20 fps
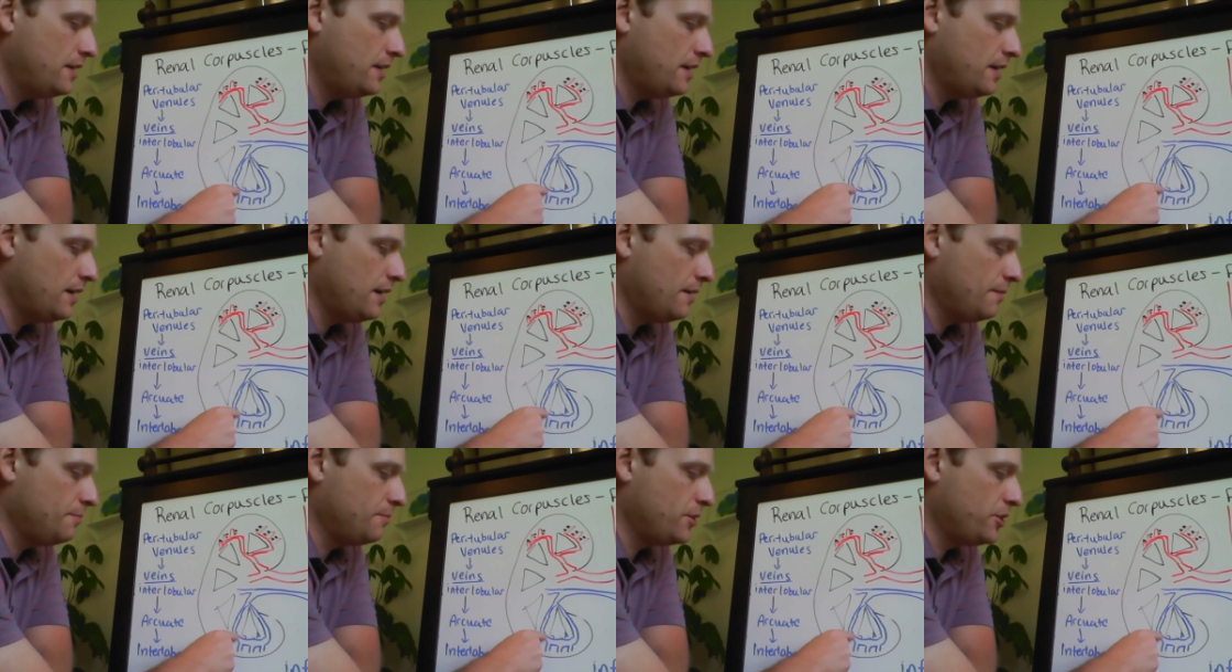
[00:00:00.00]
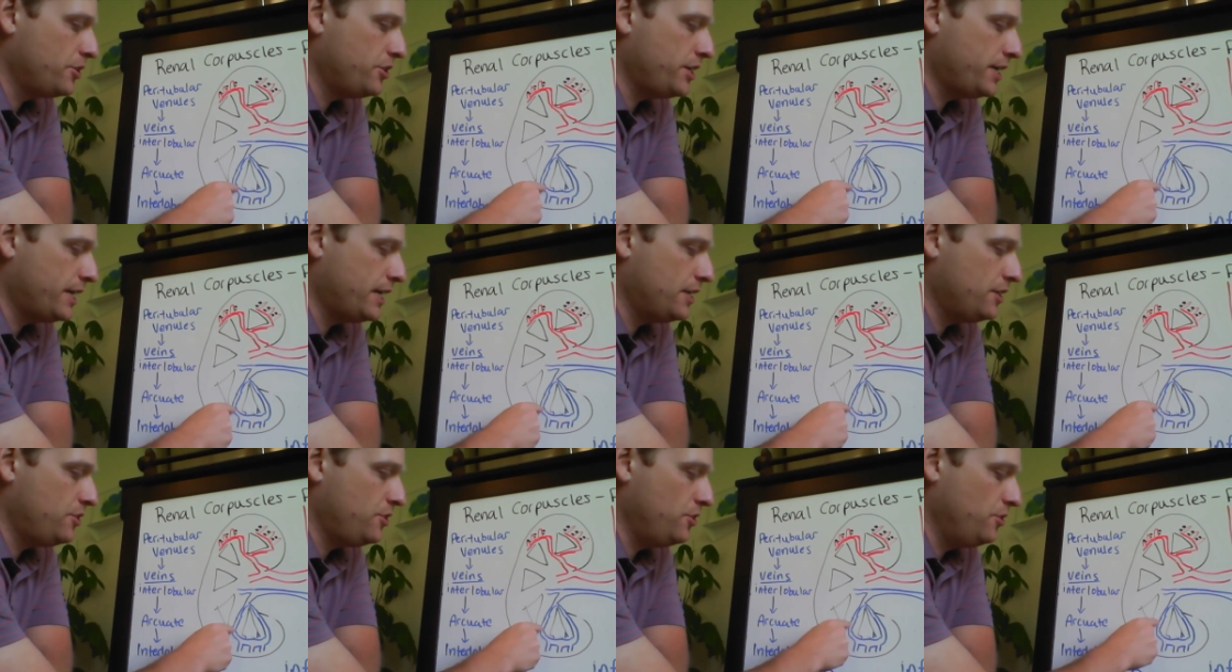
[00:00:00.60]
merging
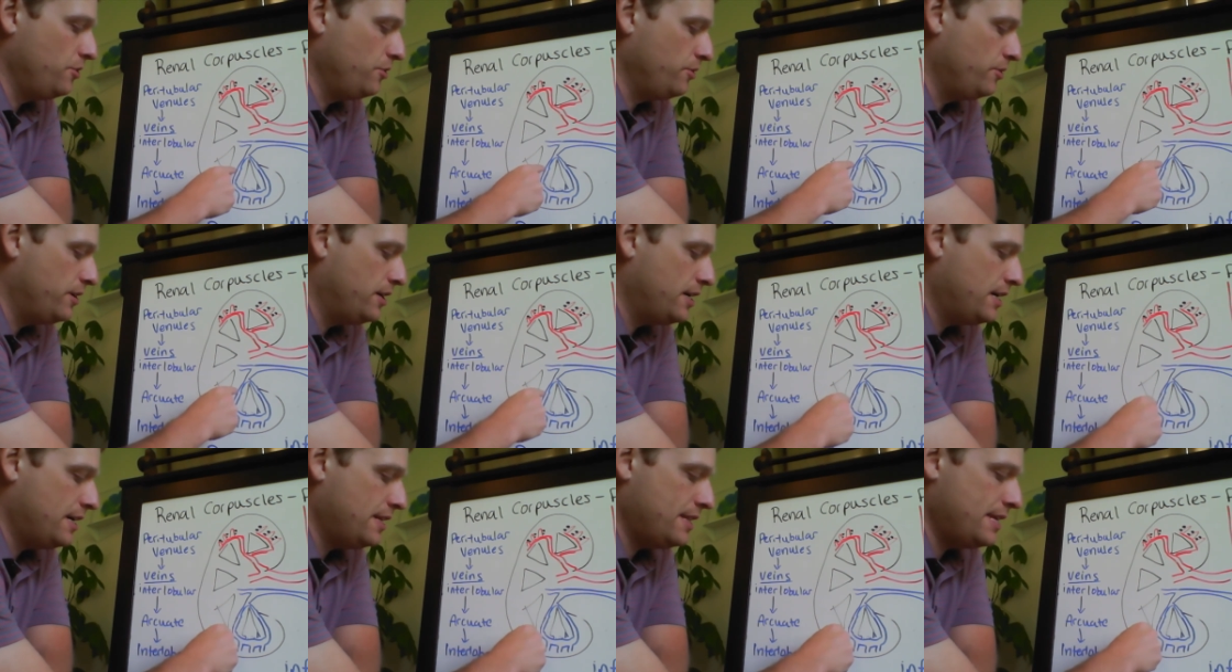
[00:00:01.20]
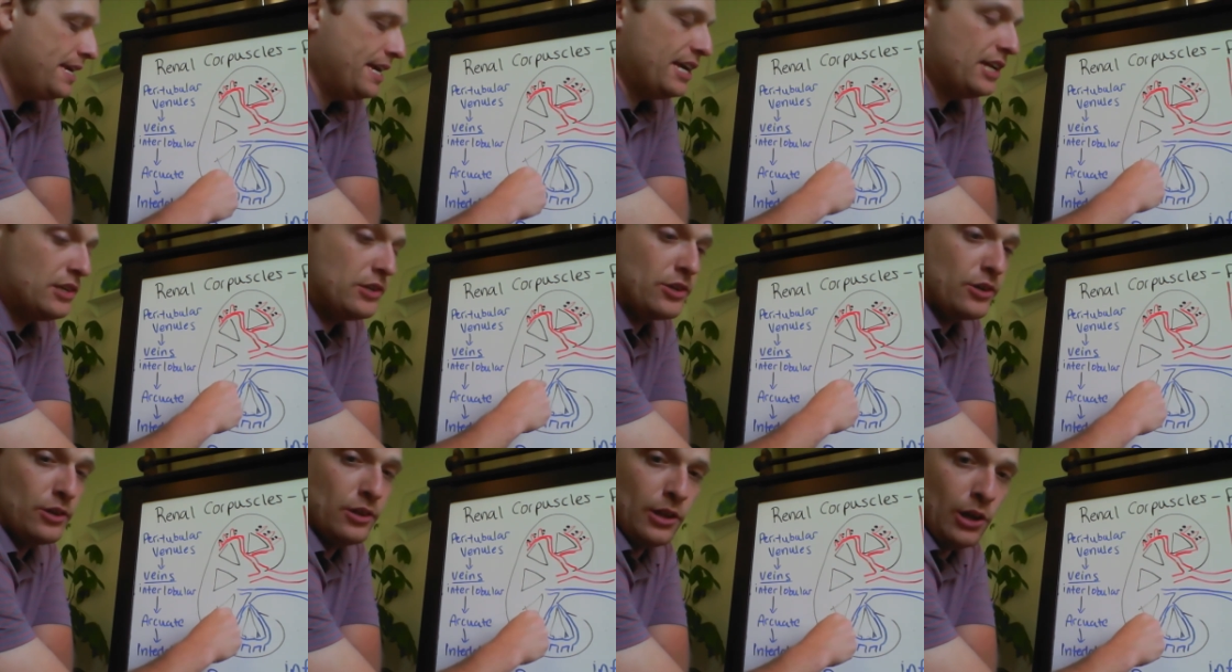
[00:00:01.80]
into the
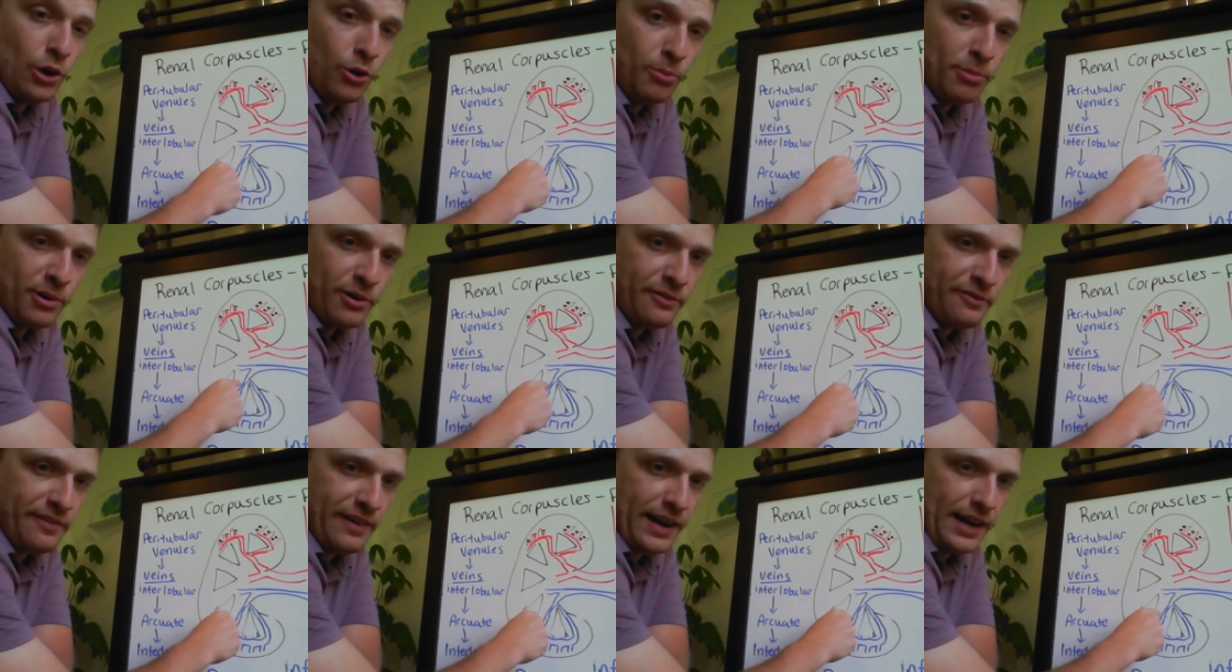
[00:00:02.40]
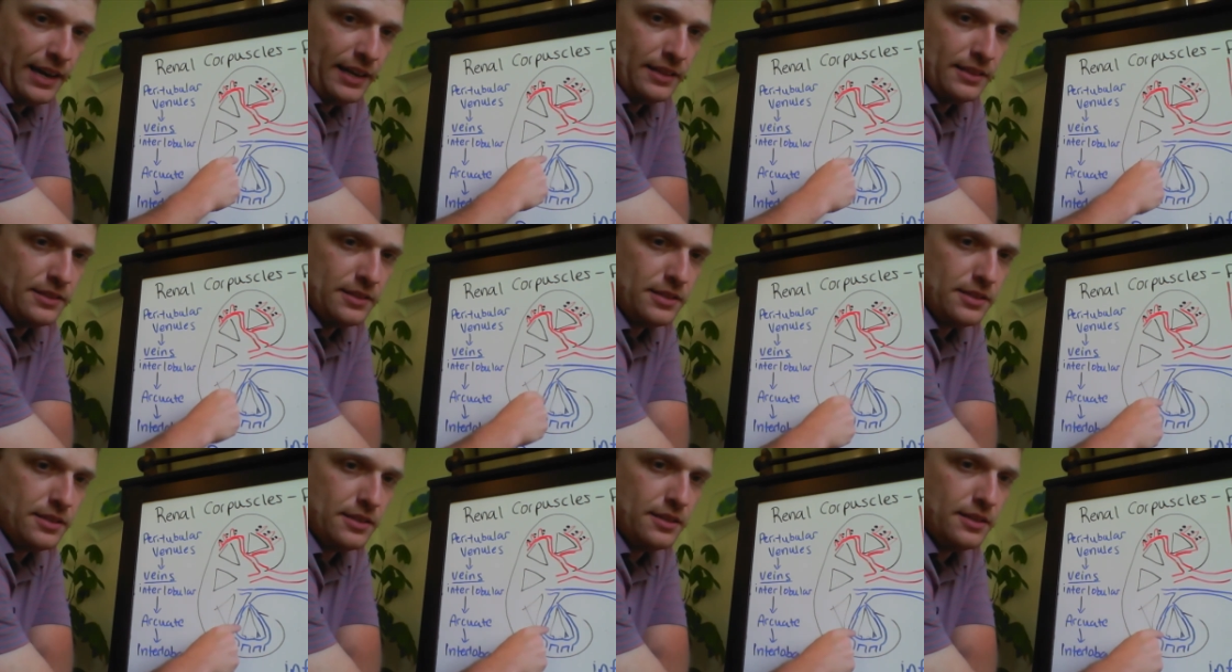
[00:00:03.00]
interlobar
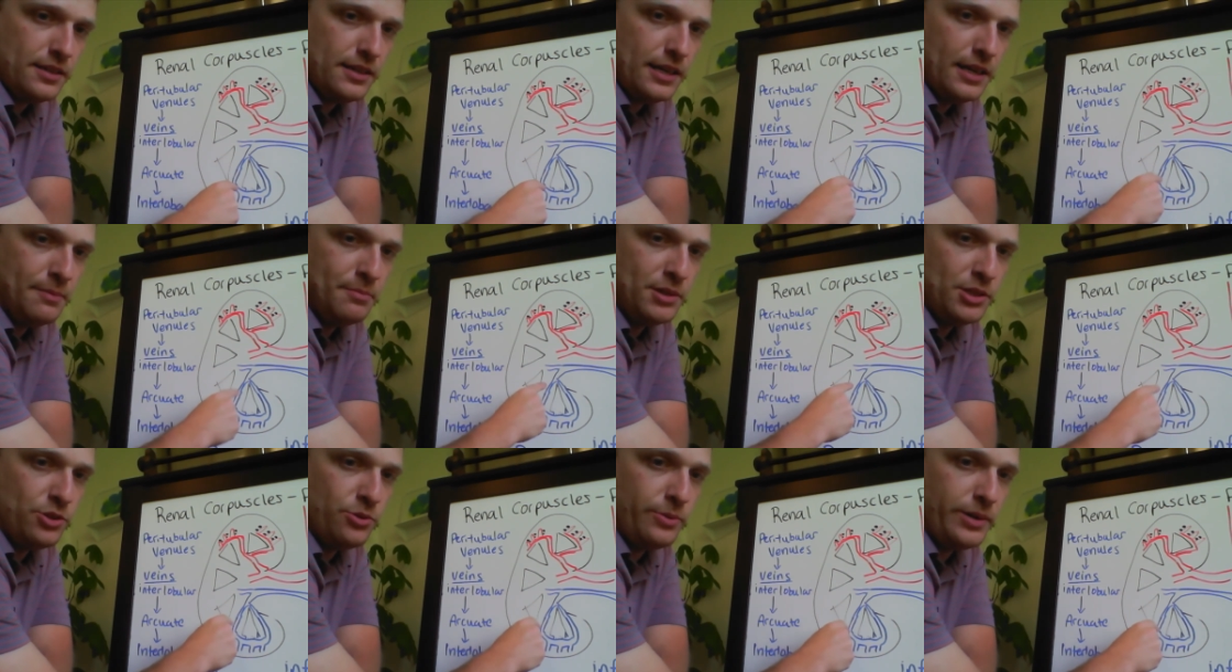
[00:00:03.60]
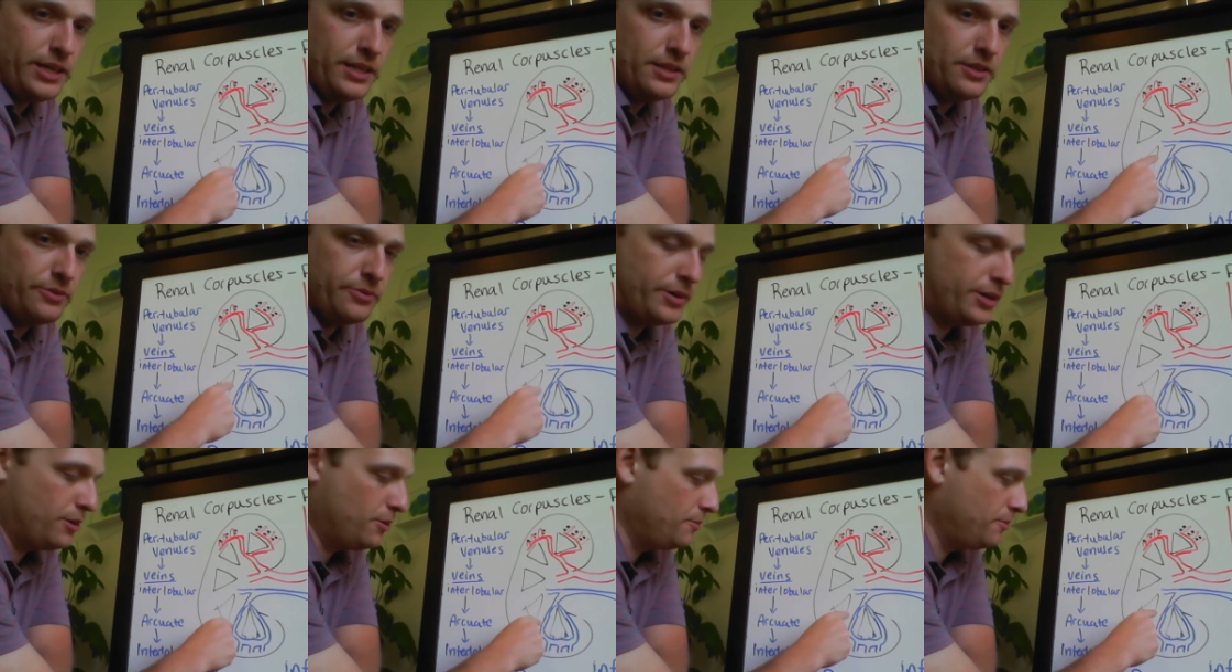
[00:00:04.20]
veins in between the
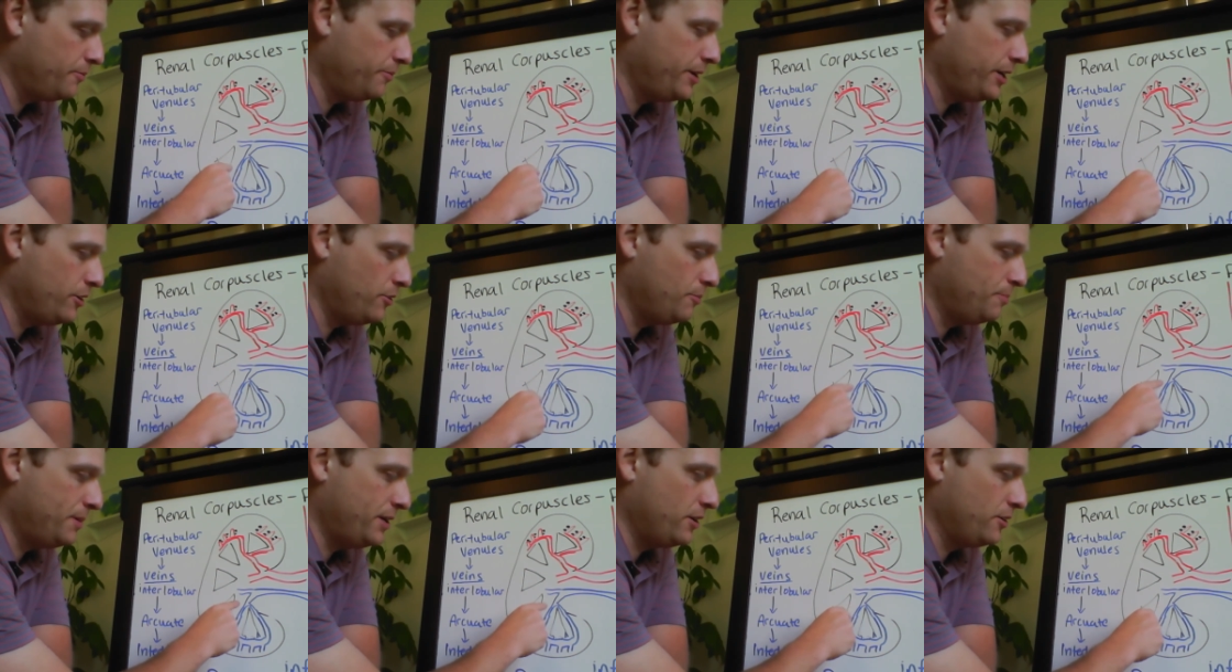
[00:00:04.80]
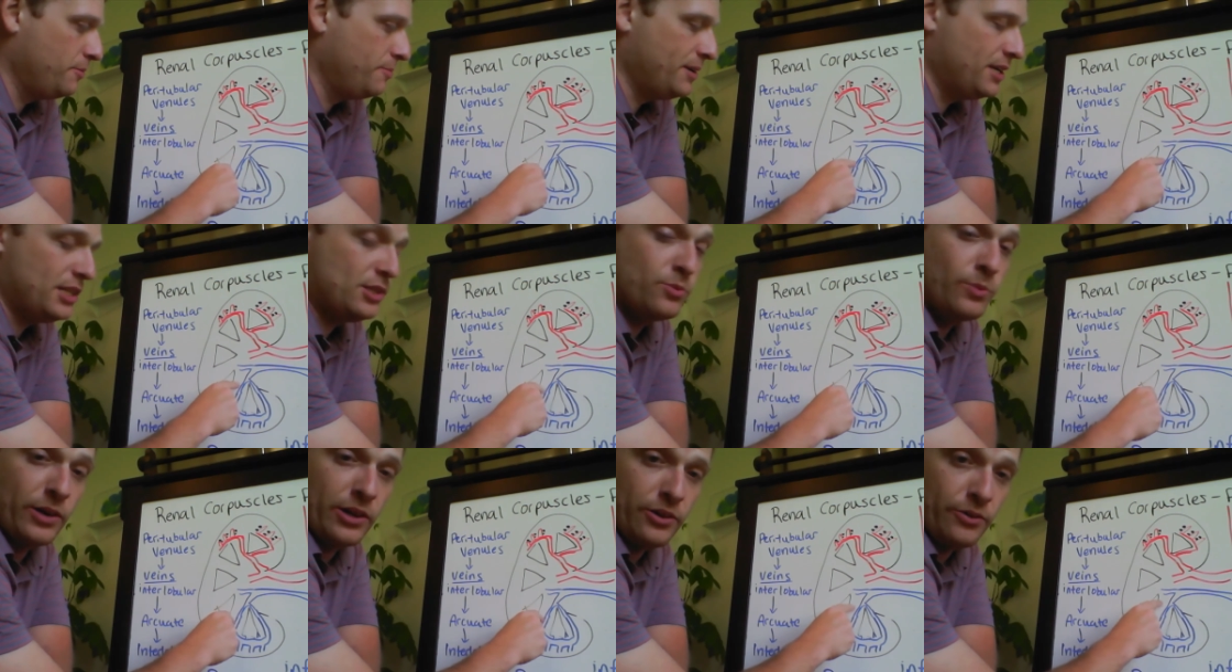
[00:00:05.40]
renal
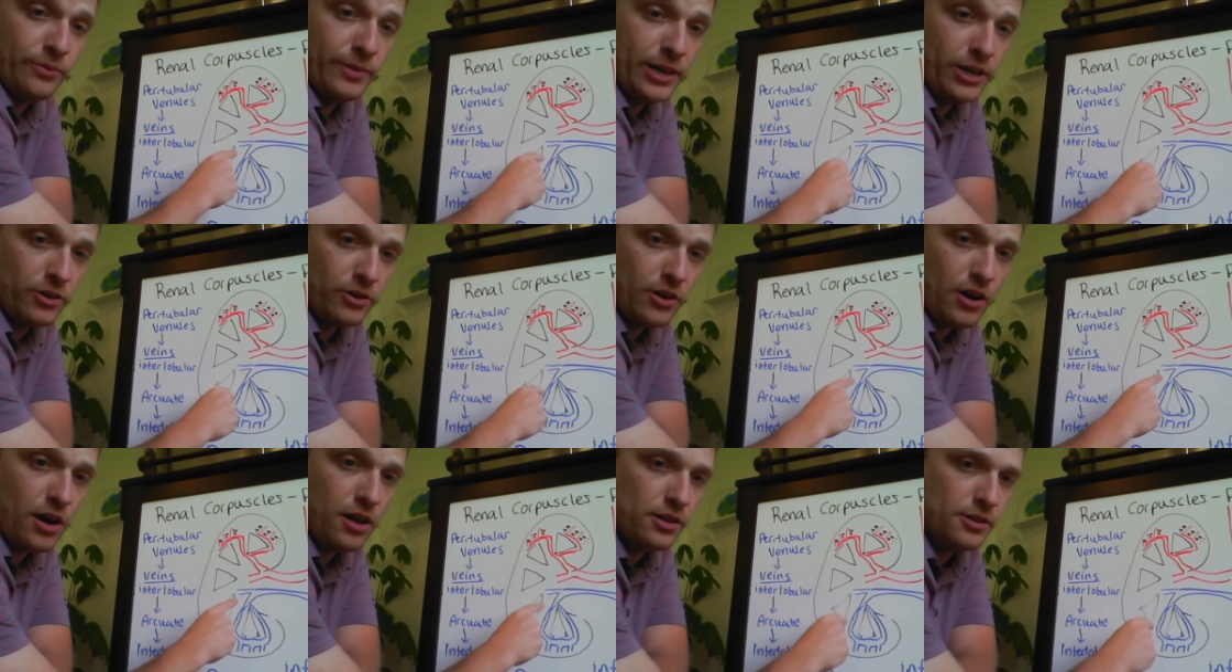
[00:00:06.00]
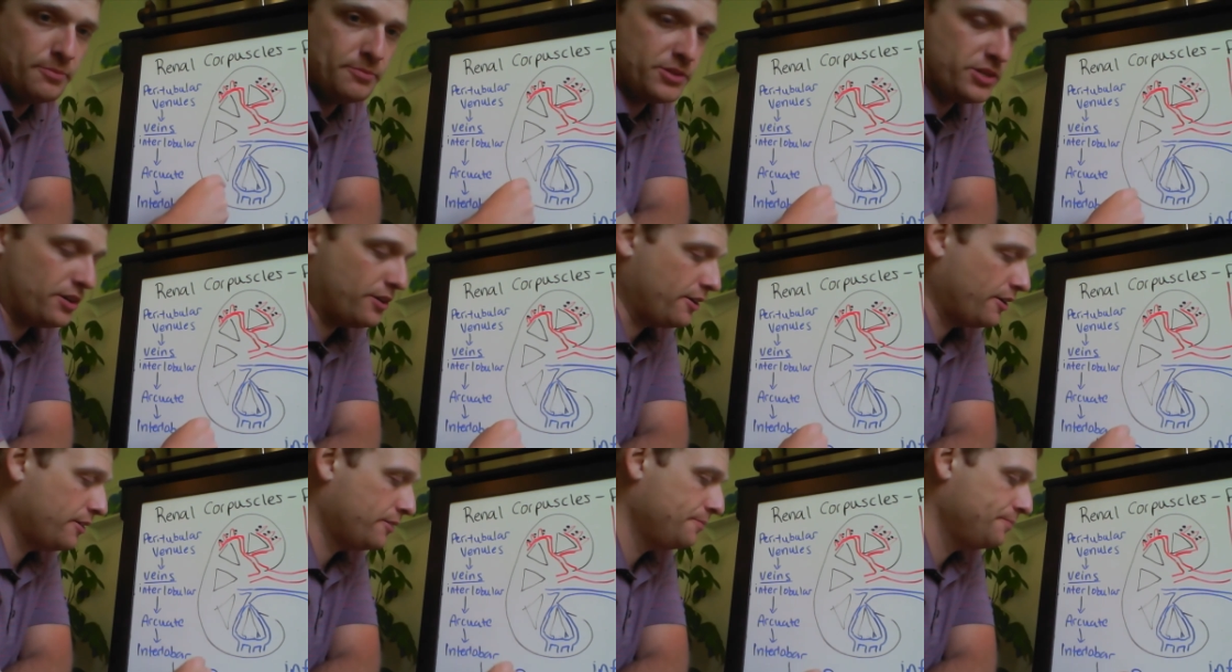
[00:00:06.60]
pyramids where the renal columns
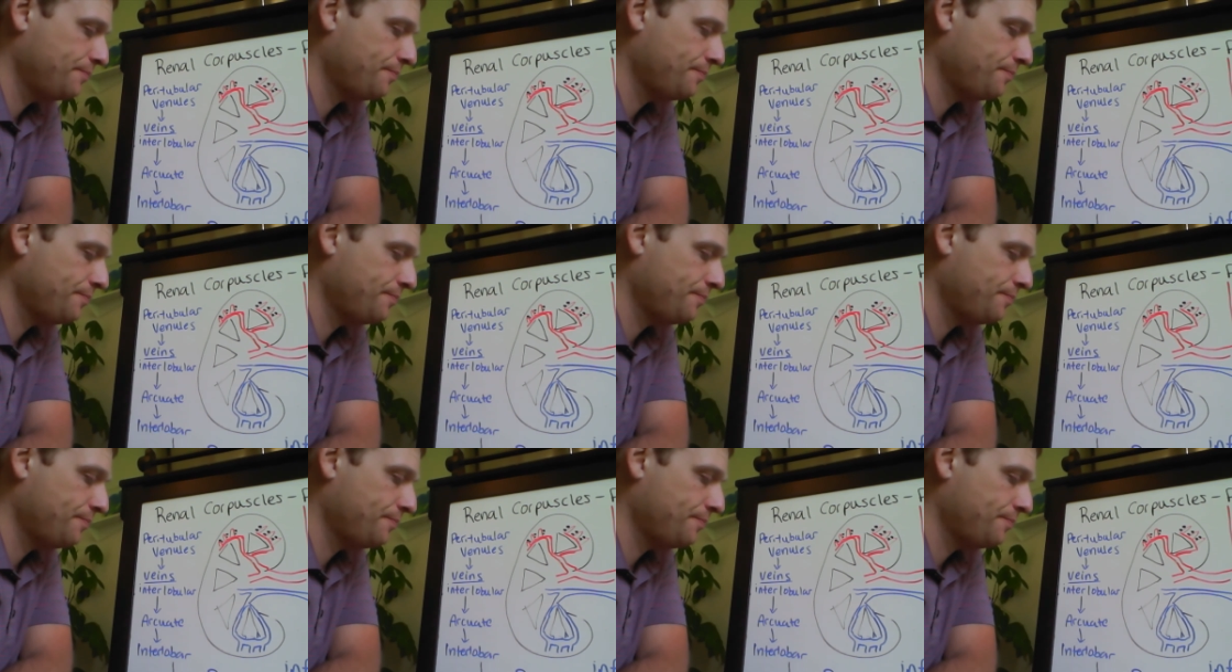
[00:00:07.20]
are.